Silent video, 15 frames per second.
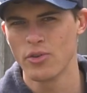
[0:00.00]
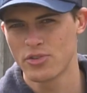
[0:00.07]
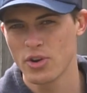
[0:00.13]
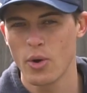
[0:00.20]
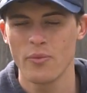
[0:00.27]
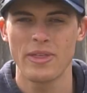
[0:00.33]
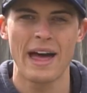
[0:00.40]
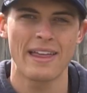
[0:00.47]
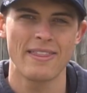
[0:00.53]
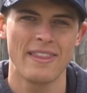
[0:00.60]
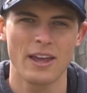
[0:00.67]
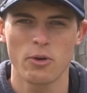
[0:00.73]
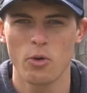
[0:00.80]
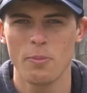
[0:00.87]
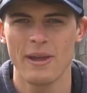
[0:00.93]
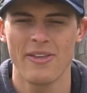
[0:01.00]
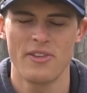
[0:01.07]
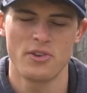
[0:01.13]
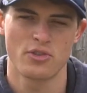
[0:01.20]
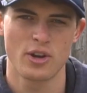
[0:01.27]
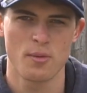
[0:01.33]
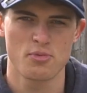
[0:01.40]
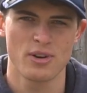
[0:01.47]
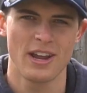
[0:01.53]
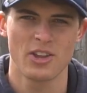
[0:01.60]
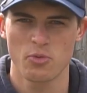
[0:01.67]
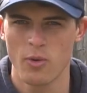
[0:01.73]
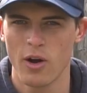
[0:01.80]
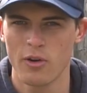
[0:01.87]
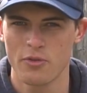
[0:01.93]
So that link will be in the description as
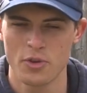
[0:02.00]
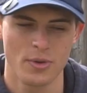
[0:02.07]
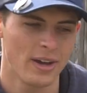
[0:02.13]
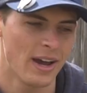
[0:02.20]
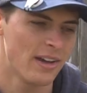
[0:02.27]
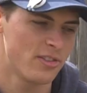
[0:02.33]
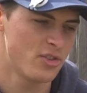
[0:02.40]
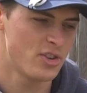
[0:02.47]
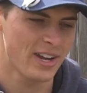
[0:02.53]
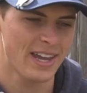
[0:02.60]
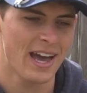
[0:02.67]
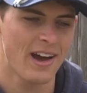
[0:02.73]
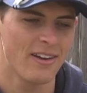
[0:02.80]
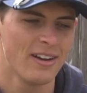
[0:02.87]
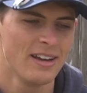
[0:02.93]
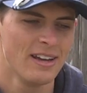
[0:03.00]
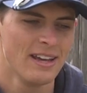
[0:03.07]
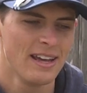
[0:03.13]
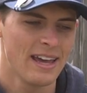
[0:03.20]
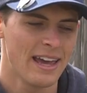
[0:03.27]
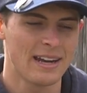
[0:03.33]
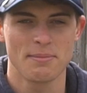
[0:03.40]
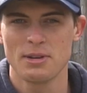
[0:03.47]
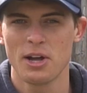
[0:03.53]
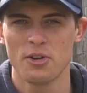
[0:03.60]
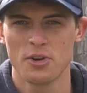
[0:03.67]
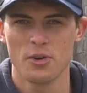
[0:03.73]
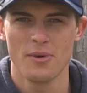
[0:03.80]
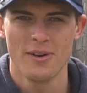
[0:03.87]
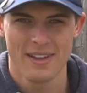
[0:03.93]
well for you guys to check out. And I'm
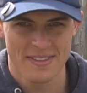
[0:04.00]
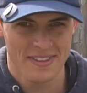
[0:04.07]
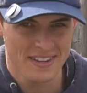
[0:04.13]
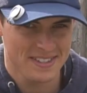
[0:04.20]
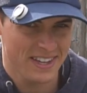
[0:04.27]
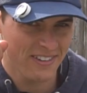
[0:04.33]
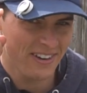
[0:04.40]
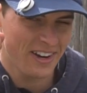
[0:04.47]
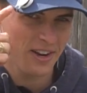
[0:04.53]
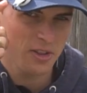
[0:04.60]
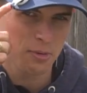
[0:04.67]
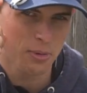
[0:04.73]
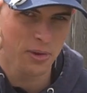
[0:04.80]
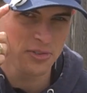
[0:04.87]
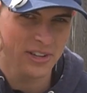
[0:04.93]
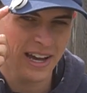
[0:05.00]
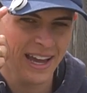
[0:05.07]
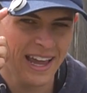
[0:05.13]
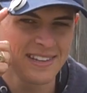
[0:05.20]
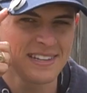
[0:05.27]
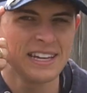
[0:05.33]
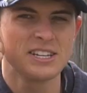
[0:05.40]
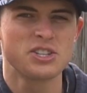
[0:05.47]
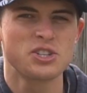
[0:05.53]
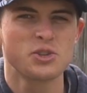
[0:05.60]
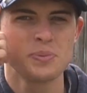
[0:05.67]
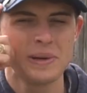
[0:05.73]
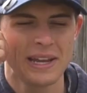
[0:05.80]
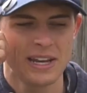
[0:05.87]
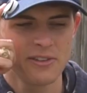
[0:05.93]
telling you, this thing right here, the Bullseye, is a
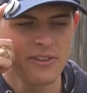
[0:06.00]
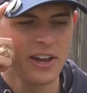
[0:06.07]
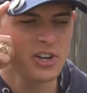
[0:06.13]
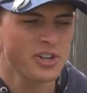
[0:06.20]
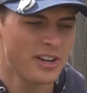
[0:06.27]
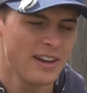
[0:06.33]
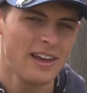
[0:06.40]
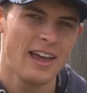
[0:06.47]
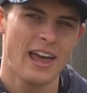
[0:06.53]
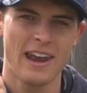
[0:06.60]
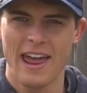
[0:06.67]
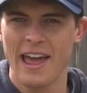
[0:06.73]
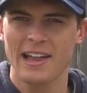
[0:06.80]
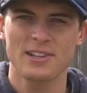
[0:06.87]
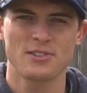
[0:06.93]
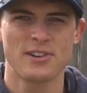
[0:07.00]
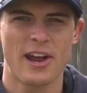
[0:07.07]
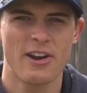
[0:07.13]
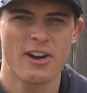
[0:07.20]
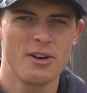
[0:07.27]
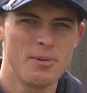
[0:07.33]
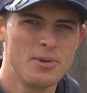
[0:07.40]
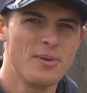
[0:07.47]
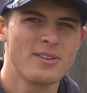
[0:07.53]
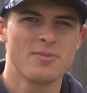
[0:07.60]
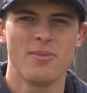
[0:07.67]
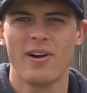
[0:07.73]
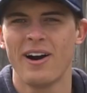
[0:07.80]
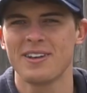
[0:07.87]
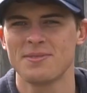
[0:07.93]
sweet innovation, and Angler and I are going to be doing some
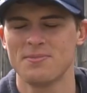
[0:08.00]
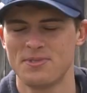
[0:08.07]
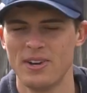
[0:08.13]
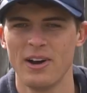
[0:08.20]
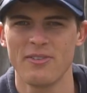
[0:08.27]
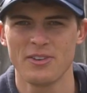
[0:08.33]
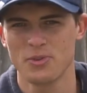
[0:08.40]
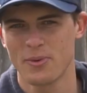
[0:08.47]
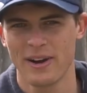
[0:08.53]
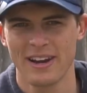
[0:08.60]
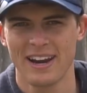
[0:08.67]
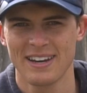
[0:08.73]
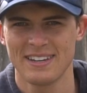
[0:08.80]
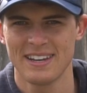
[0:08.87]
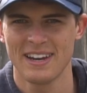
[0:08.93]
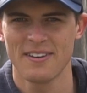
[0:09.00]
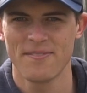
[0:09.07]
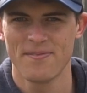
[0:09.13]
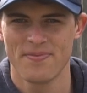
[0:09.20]
awesome stuff in 2019.